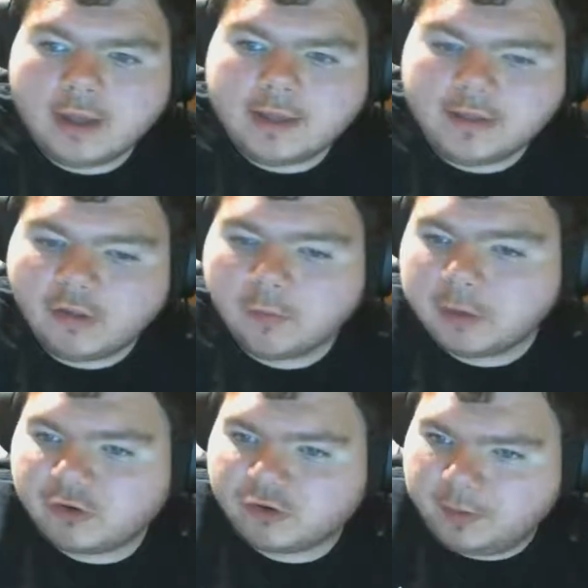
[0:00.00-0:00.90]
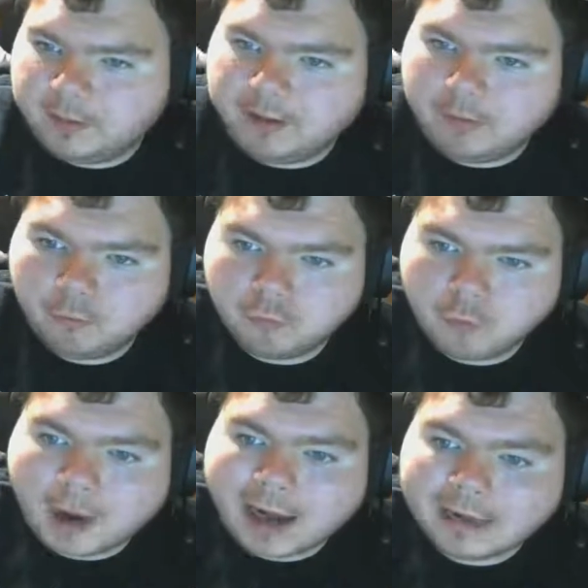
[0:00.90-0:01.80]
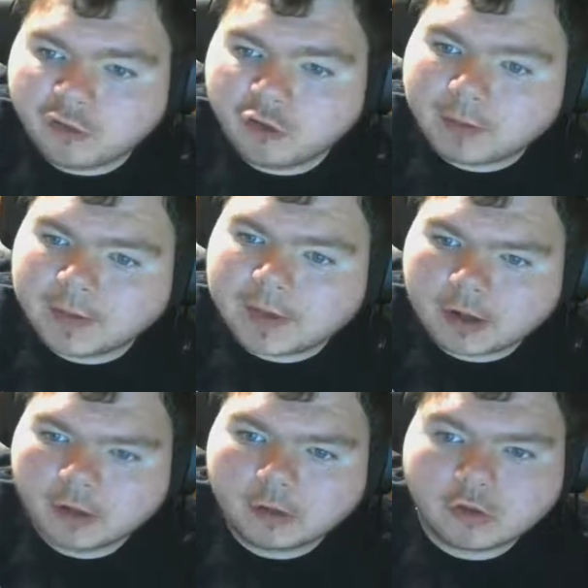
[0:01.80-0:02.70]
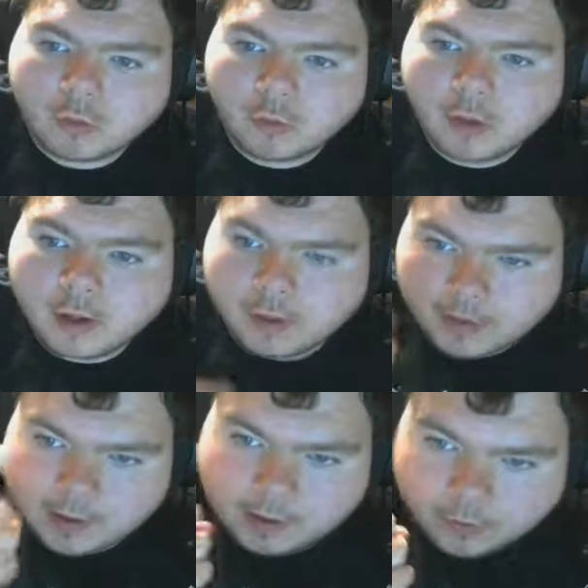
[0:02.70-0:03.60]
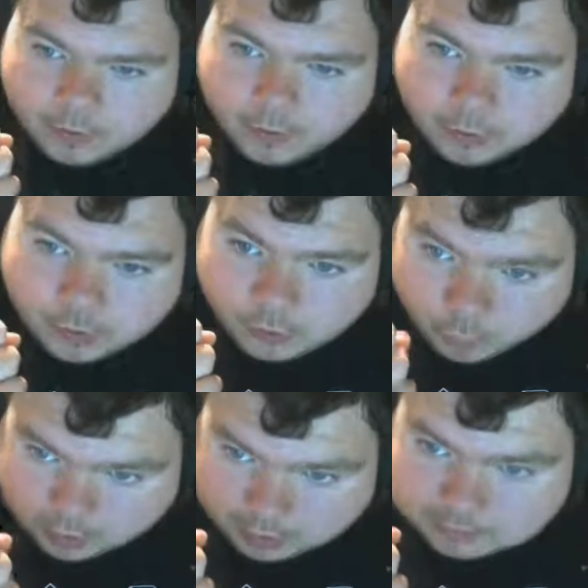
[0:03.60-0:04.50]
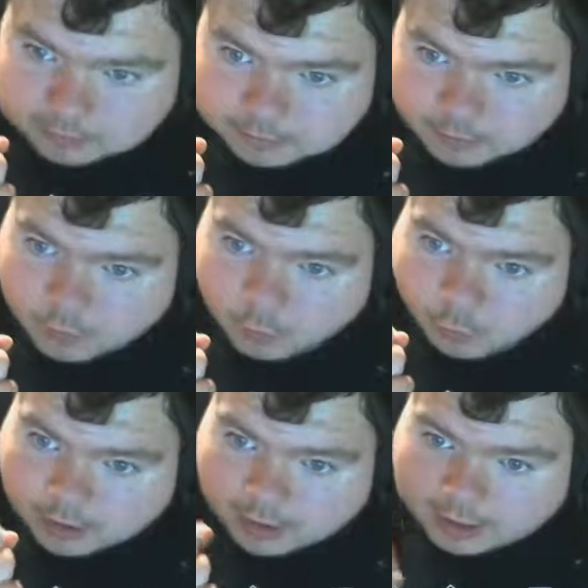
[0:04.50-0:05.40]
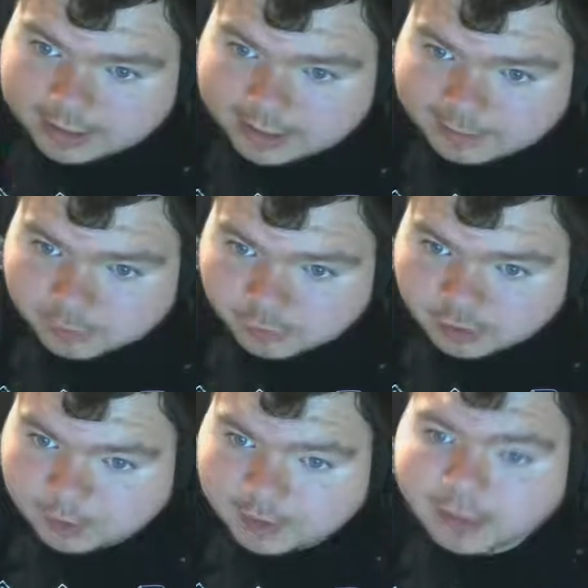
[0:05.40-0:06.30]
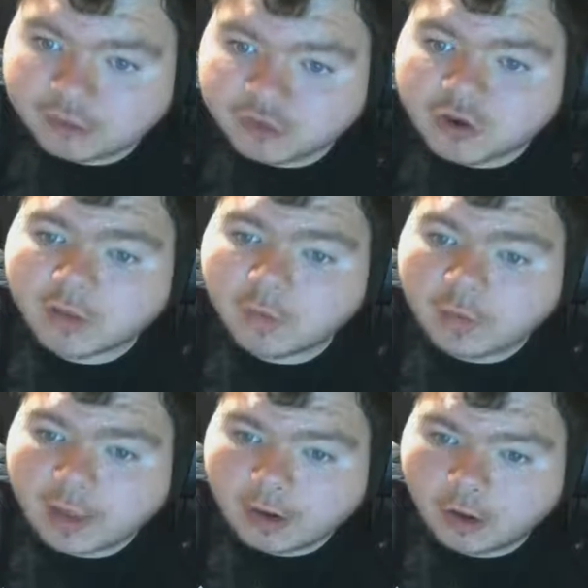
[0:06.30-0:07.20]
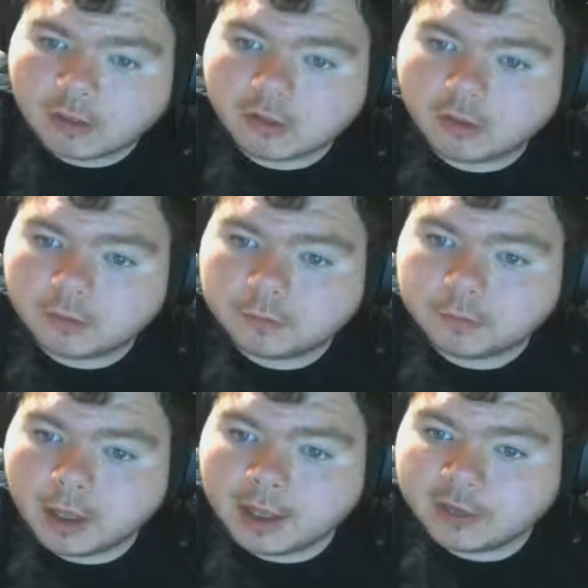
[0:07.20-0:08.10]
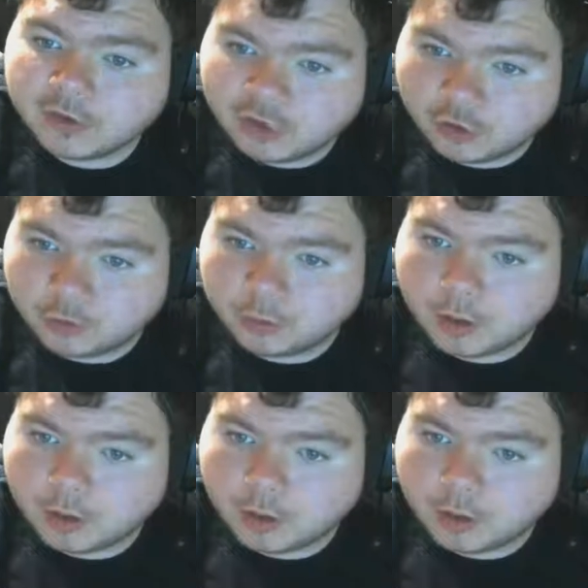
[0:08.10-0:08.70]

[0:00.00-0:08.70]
this is what it should be about. Why did you buy that console? One, what kind of games are coming out just for that console? Two,